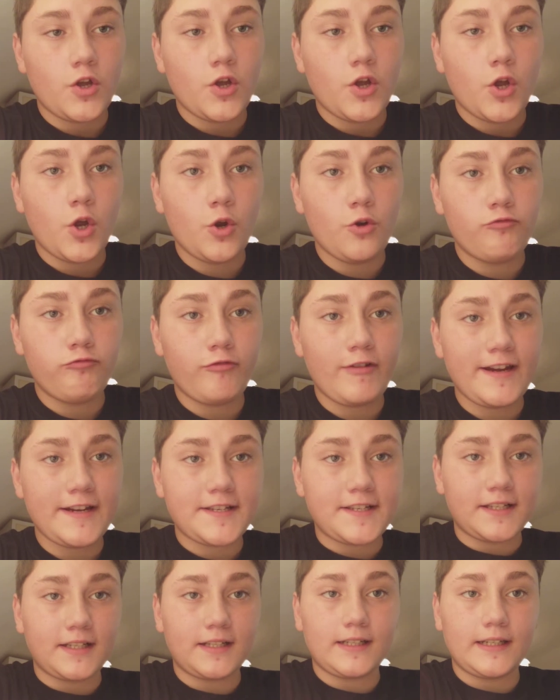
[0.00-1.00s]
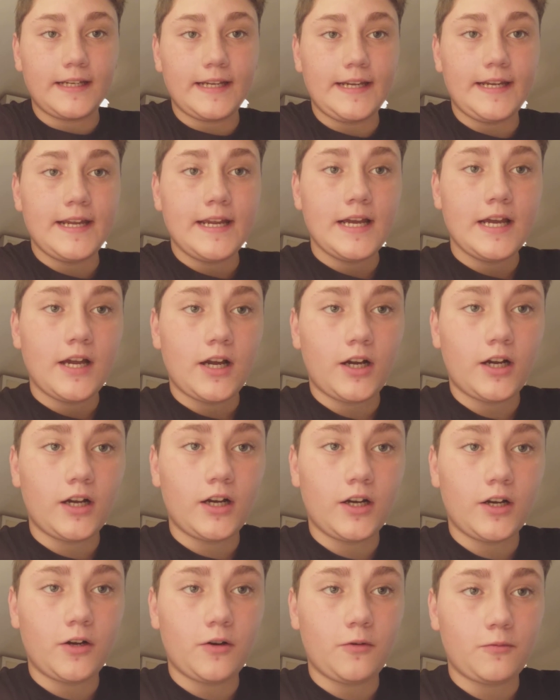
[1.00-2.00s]
who recently
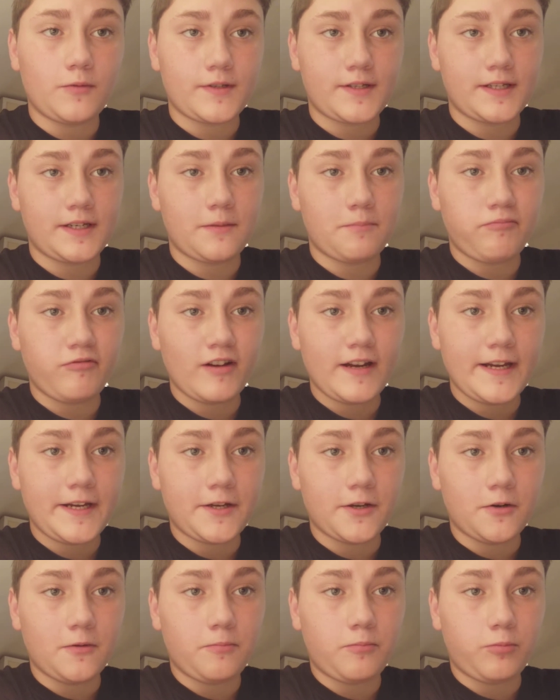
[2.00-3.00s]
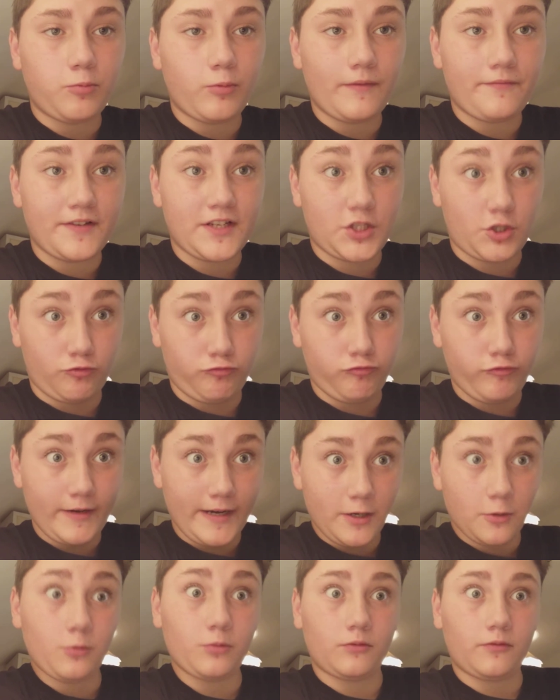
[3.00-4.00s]
was in a breakup with his
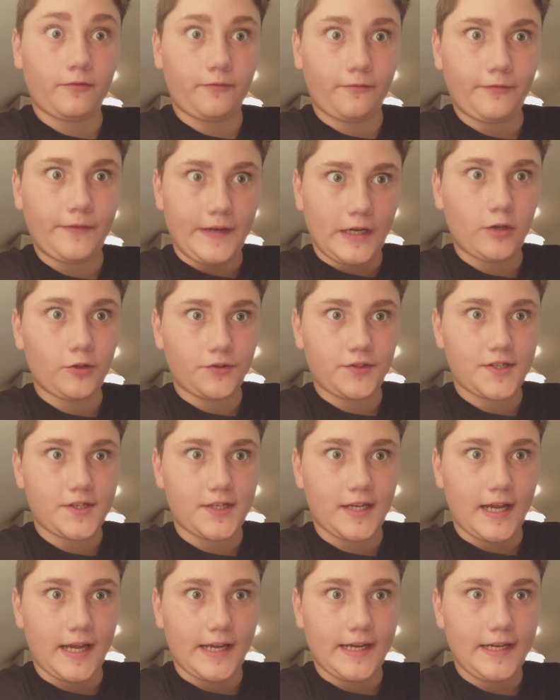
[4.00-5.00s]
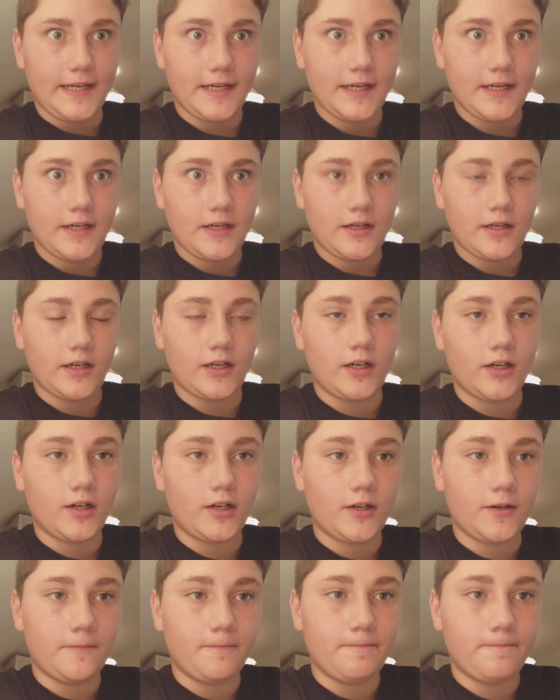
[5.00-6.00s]
real fiancée
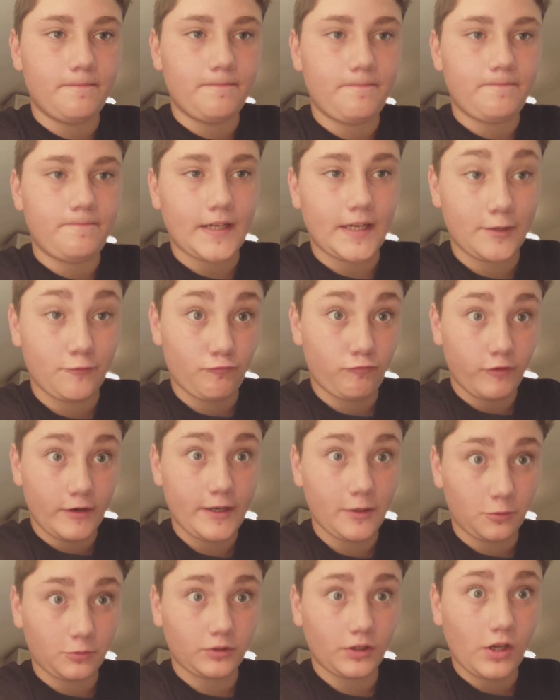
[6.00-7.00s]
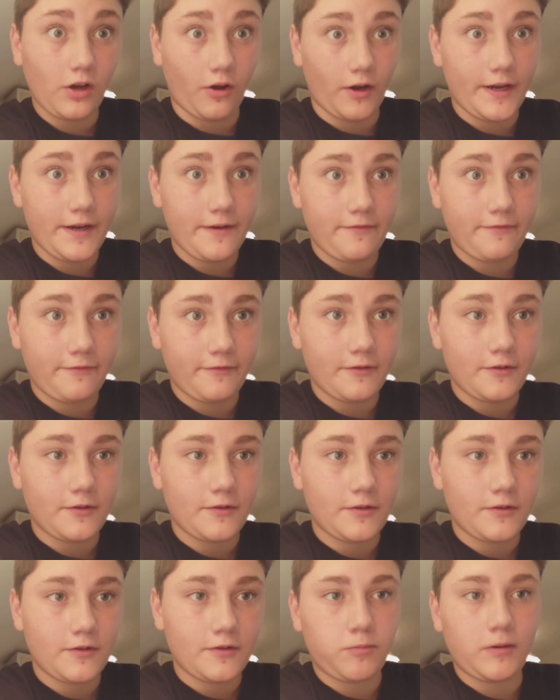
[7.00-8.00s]
in real life,
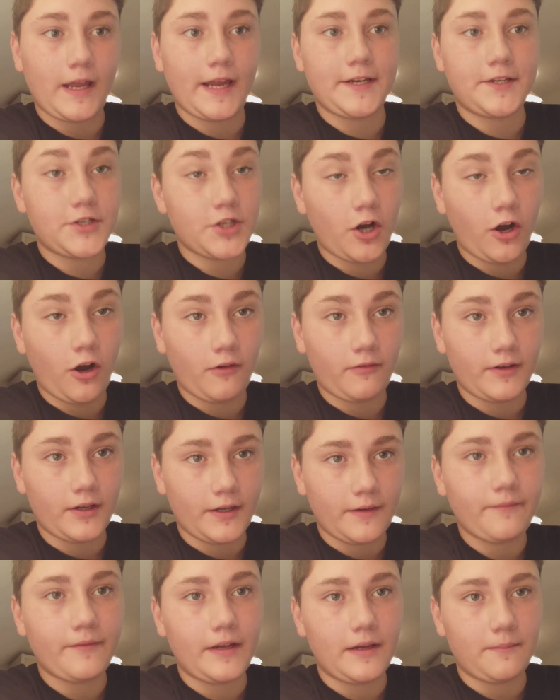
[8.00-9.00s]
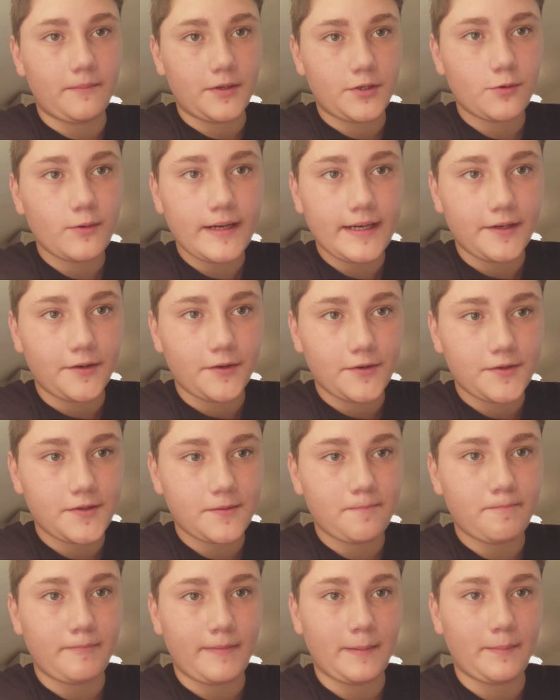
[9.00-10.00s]
who played Tara in The Inbetweeners,
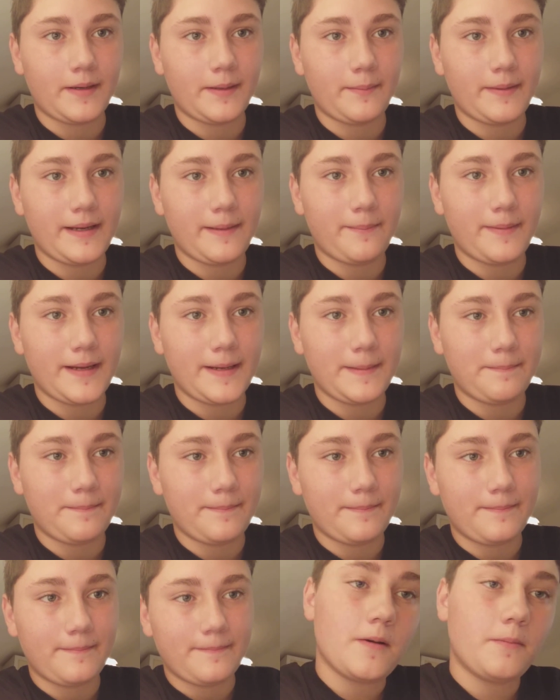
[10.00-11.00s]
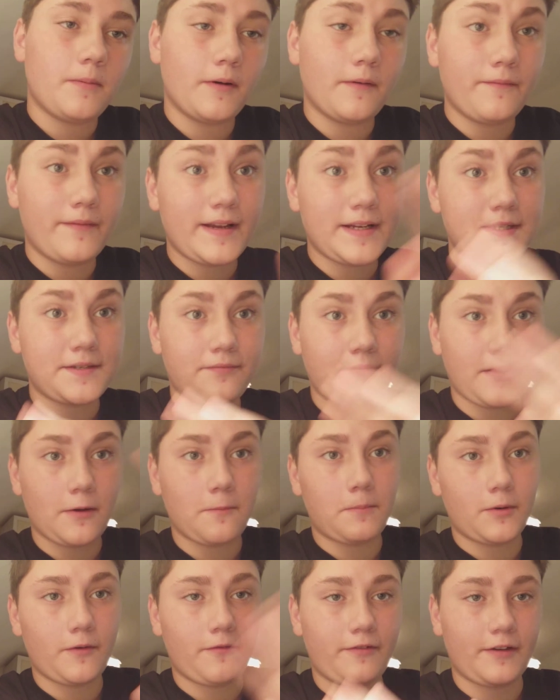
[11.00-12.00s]
beep beep beep. But in this, they're
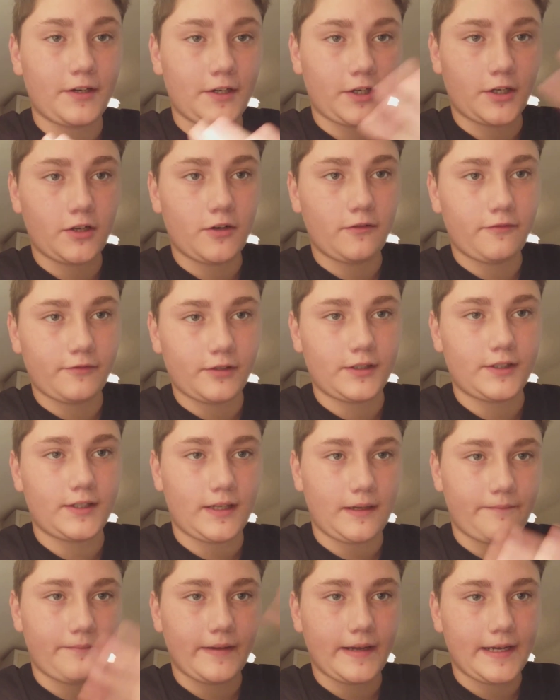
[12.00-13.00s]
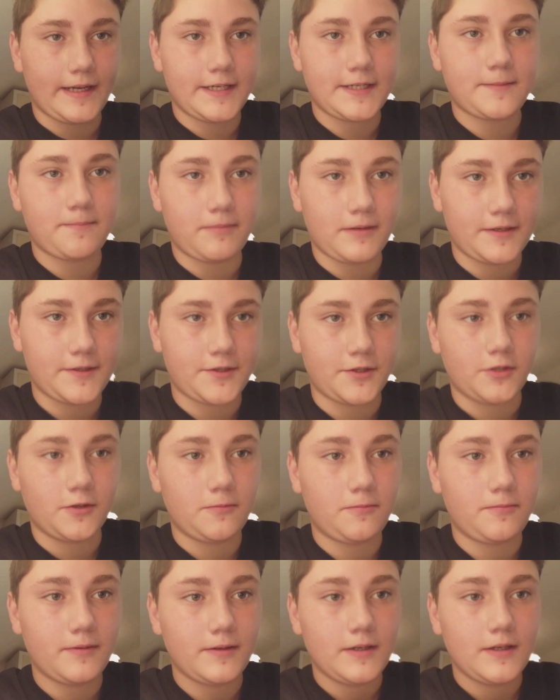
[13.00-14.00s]
boyfriend and girlfriend, and they split
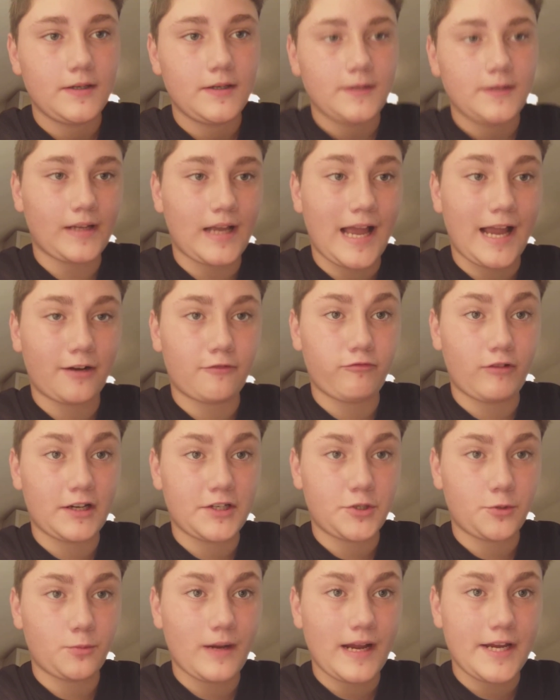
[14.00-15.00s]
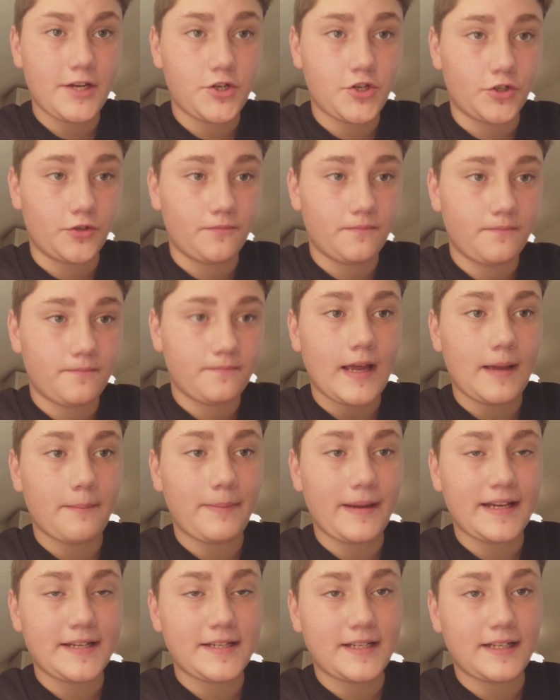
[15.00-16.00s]
up at graduation. And
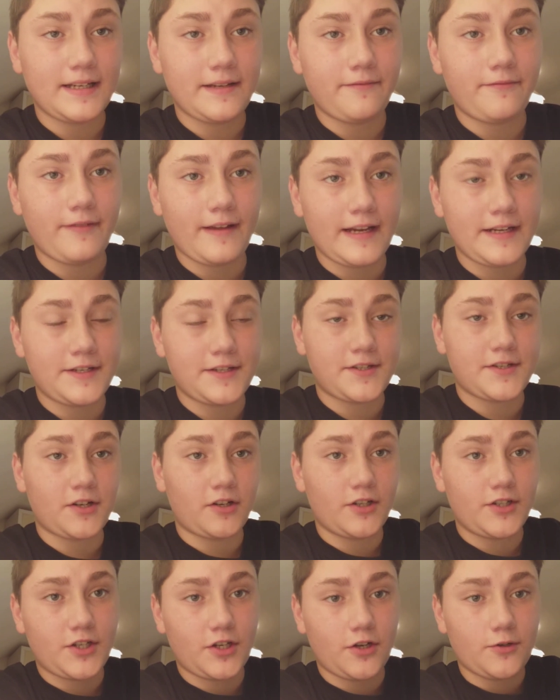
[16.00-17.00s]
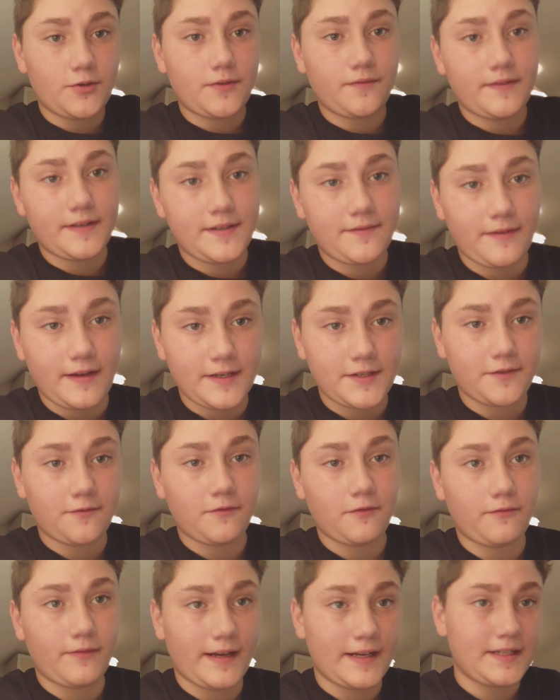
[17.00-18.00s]
basically, they decide to go to this
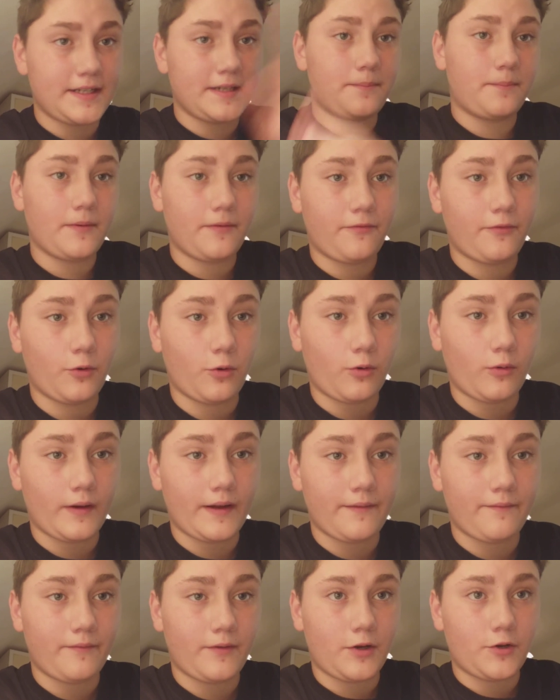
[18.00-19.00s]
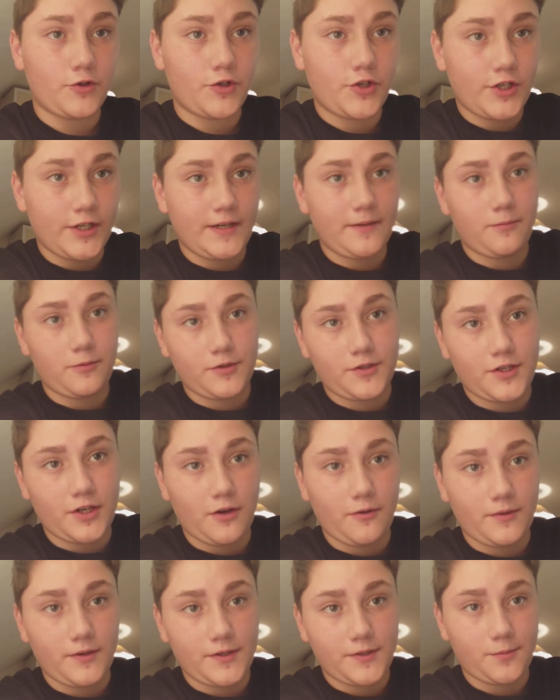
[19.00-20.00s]
festival they did before, even though she was
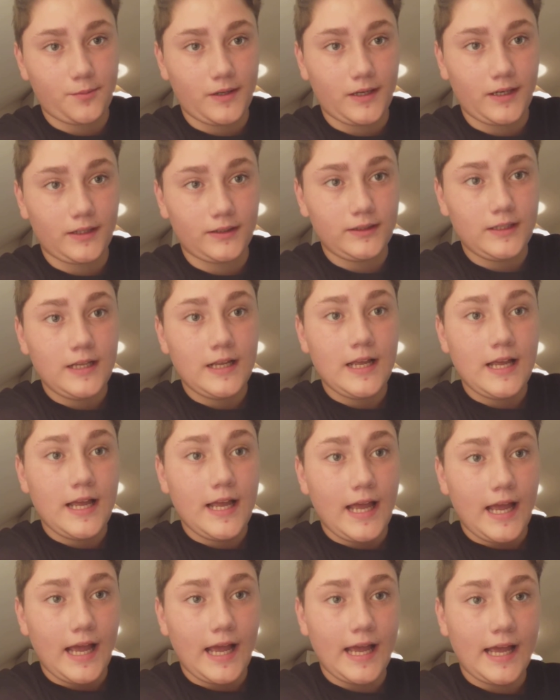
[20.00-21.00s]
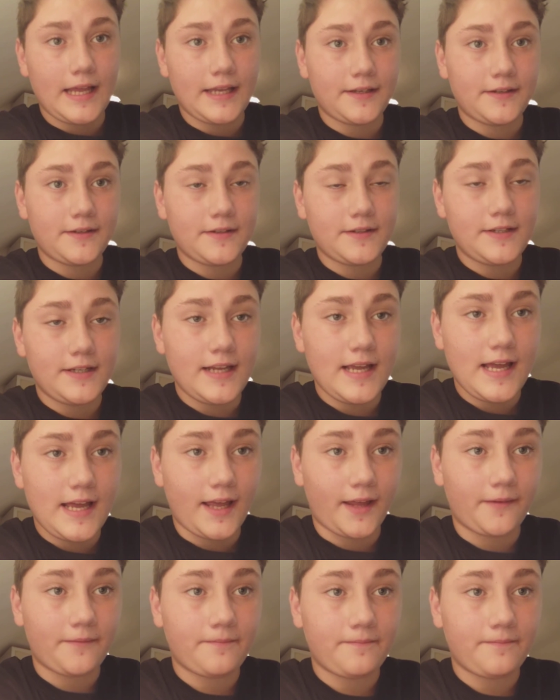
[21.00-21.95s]
going as well. And yeah,